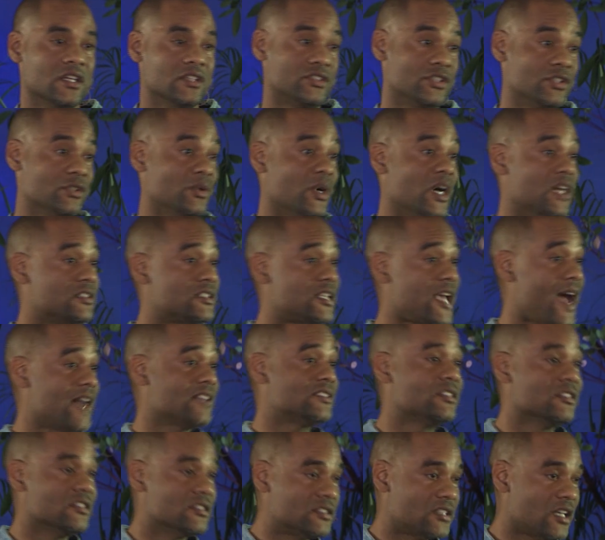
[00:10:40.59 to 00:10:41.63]
to
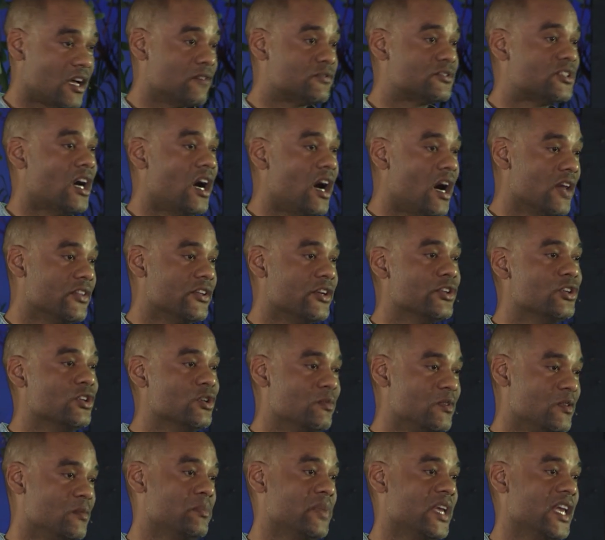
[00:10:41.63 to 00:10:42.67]
attach yourself to other
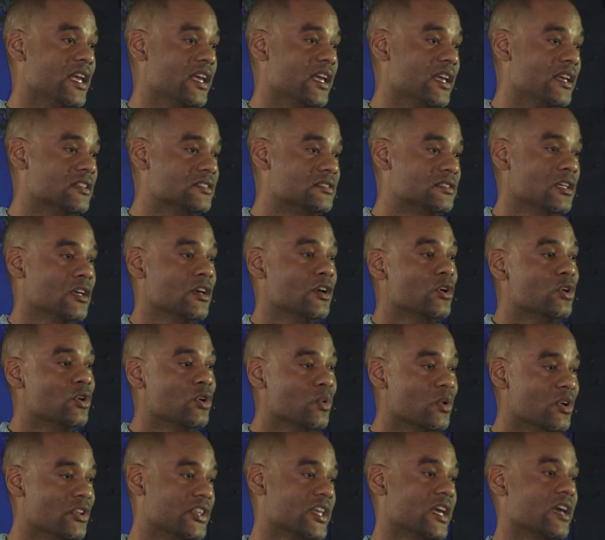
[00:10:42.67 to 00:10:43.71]
human beings who
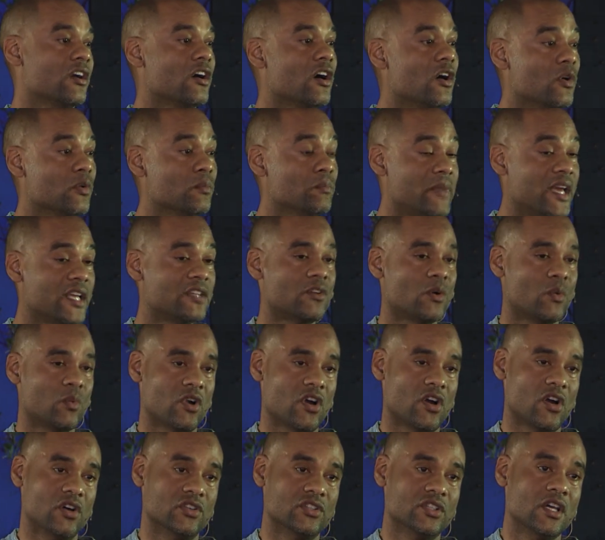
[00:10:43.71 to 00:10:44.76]
will then go make the
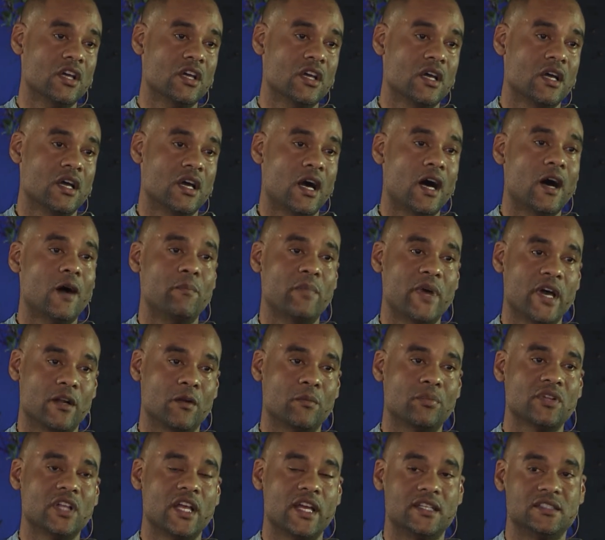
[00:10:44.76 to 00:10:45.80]
world a better
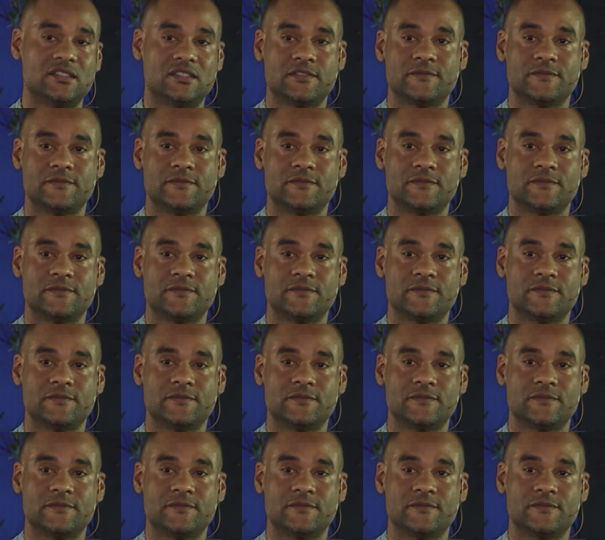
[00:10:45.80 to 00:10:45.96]
place.